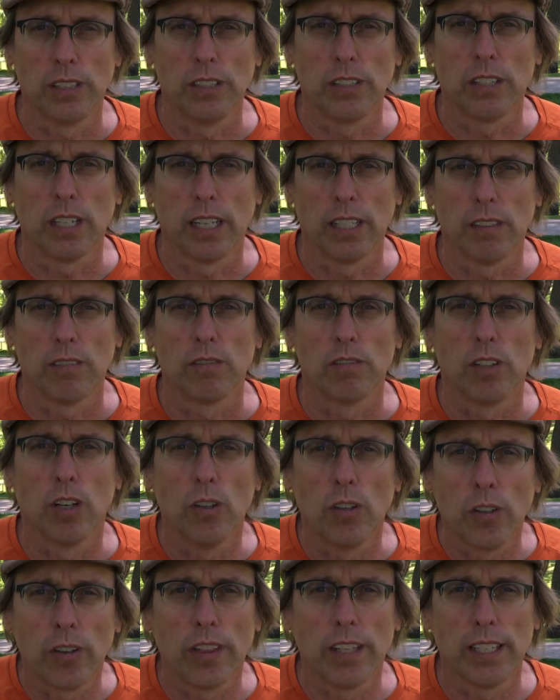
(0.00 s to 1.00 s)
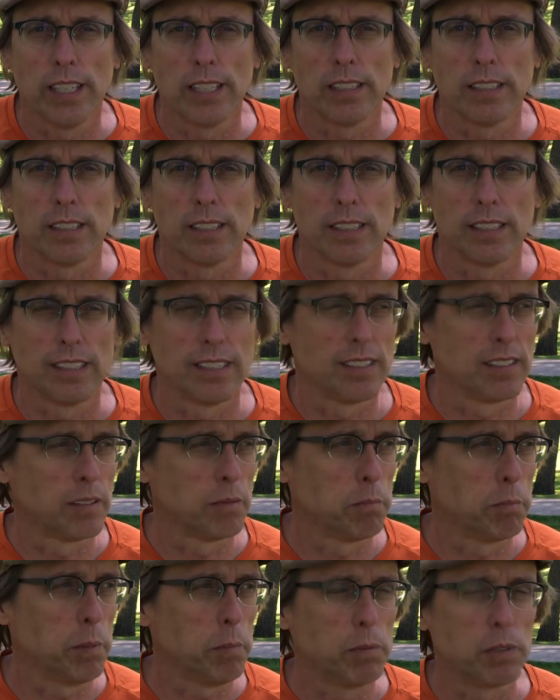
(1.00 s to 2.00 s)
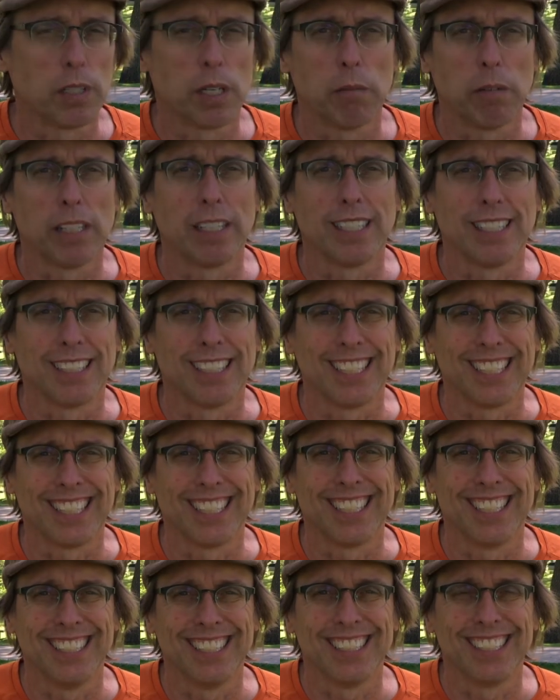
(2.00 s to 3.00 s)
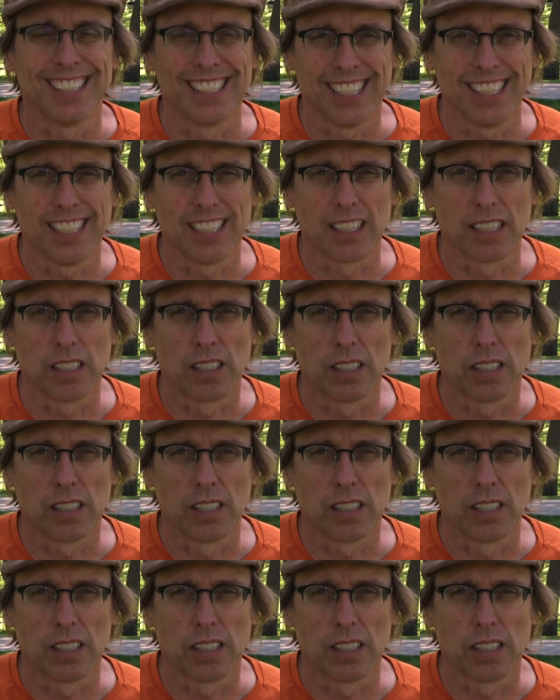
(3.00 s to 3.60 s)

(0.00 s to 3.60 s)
You kind of know things. People talk about like kinesthetic